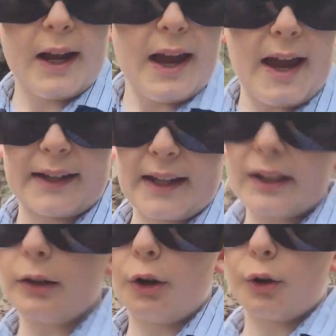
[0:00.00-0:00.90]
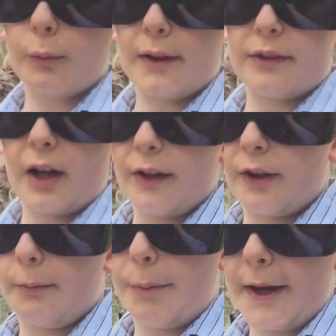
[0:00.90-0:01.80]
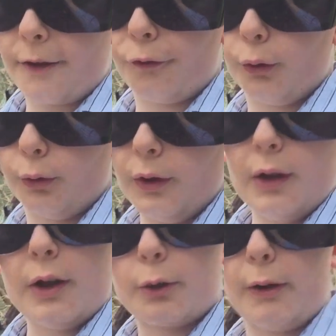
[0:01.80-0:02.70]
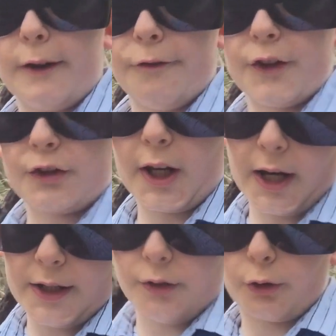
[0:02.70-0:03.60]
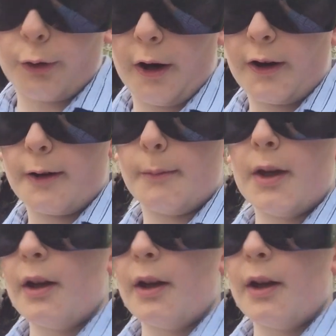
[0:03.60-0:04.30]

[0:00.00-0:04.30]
and getting along with other peaceful aquarium fish that are in your aquarium.